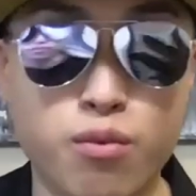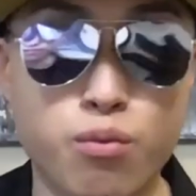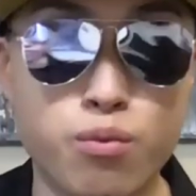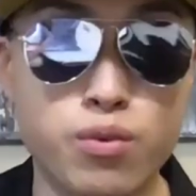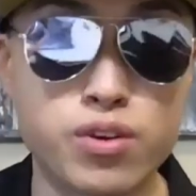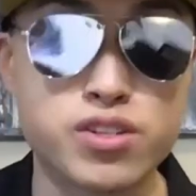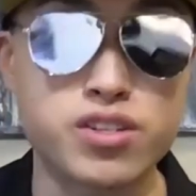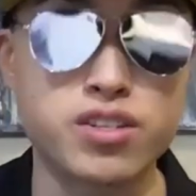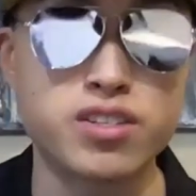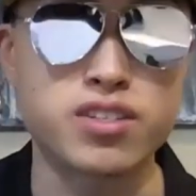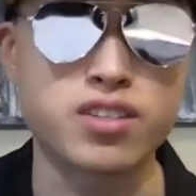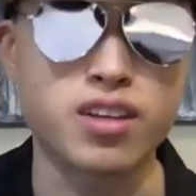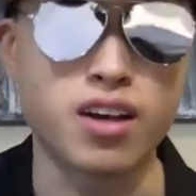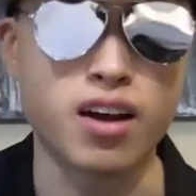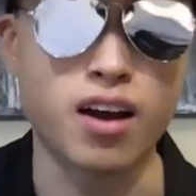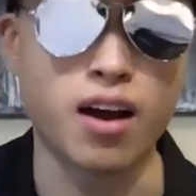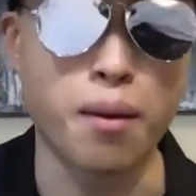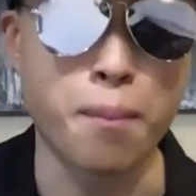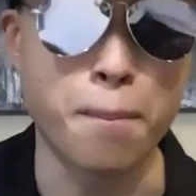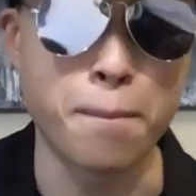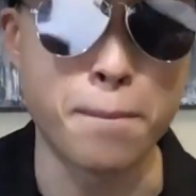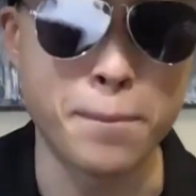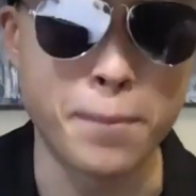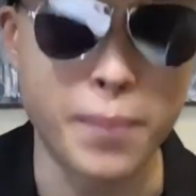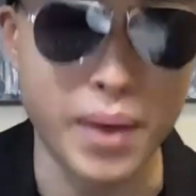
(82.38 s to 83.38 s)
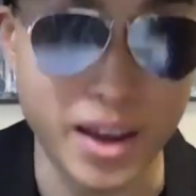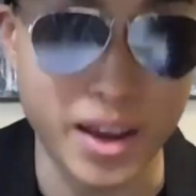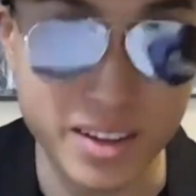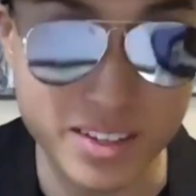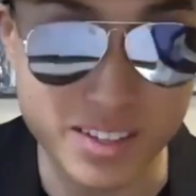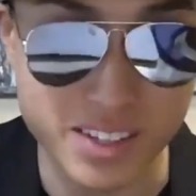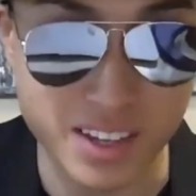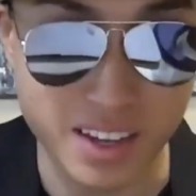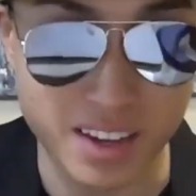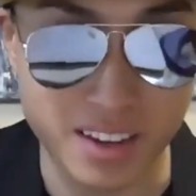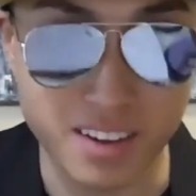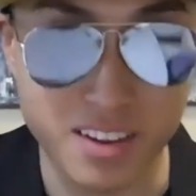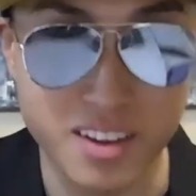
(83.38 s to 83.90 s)
which is
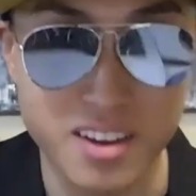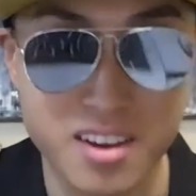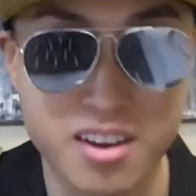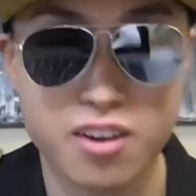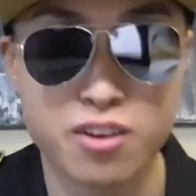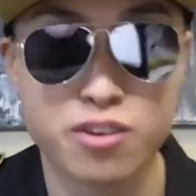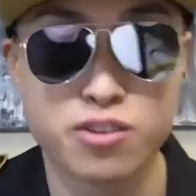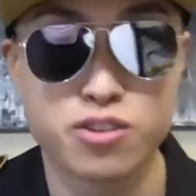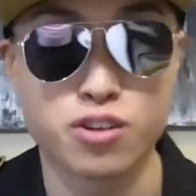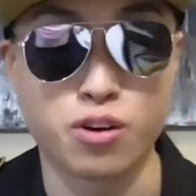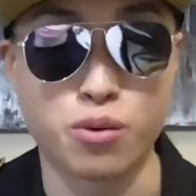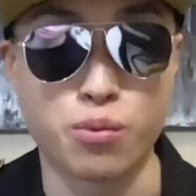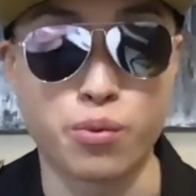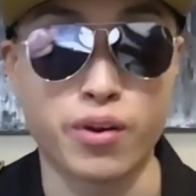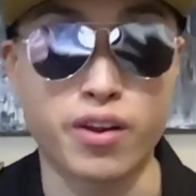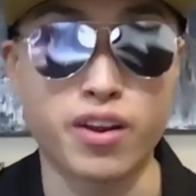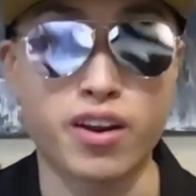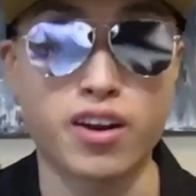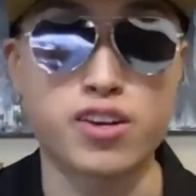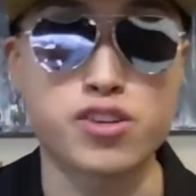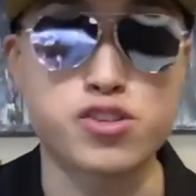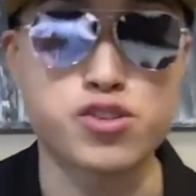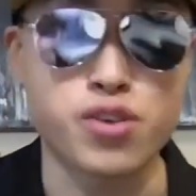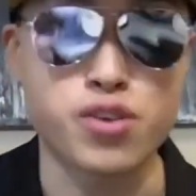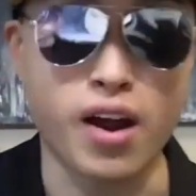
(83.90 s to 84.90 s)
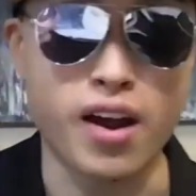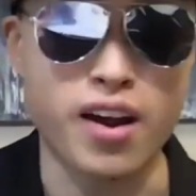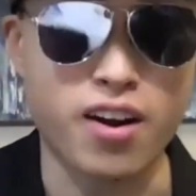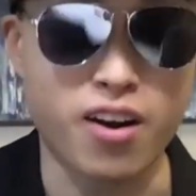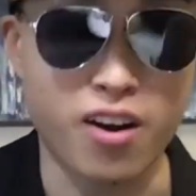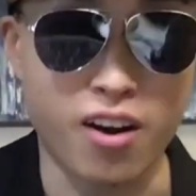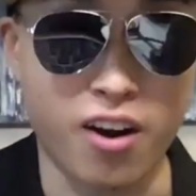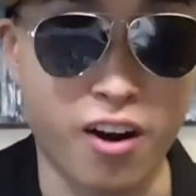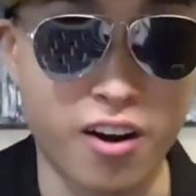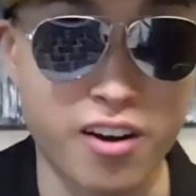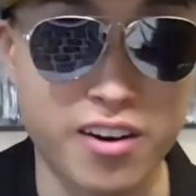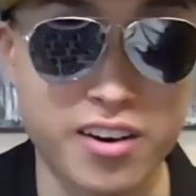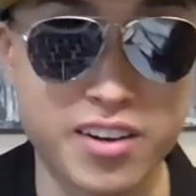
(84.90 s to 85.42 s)
amazing so we're going to try our
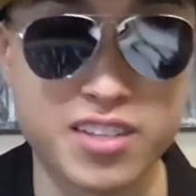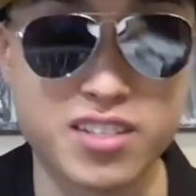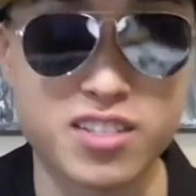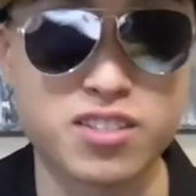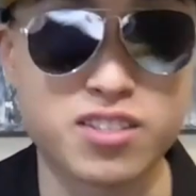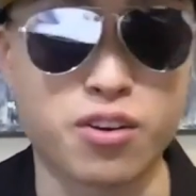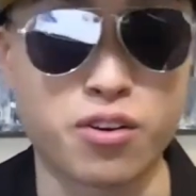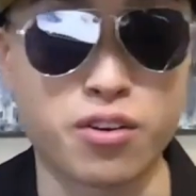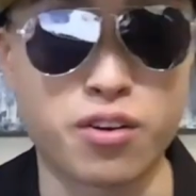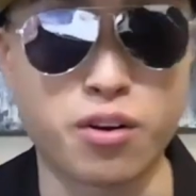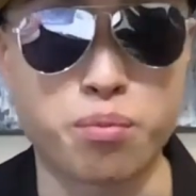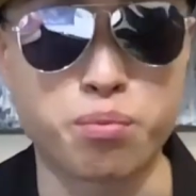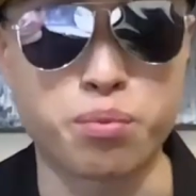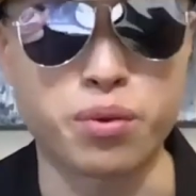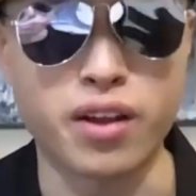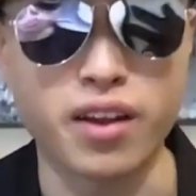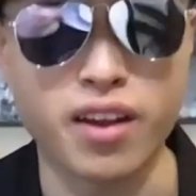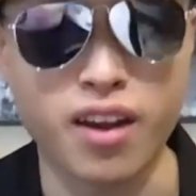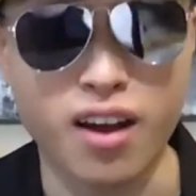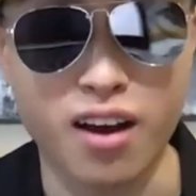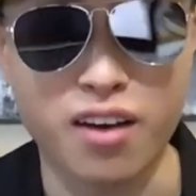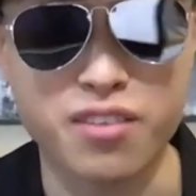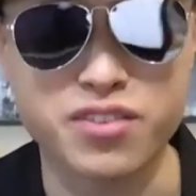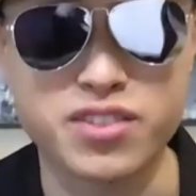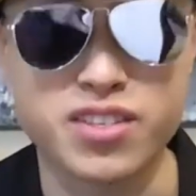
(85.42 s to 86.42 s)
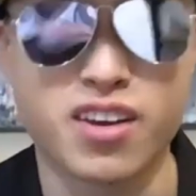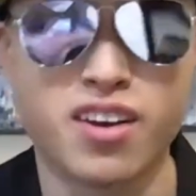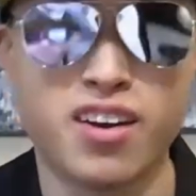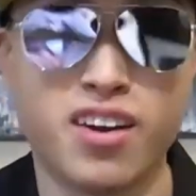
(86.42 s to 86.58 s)
hardest during the playoffs